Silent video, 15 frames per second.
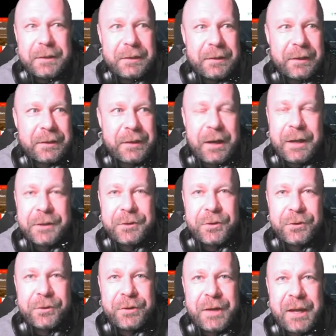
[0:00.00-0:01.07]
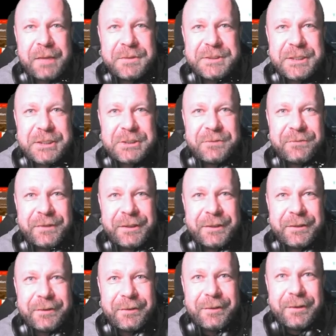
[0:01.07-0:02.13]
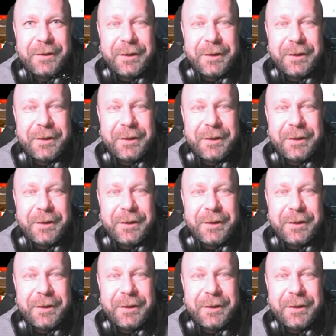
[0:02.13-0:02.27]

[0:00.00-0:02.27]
like I grew Gamers X3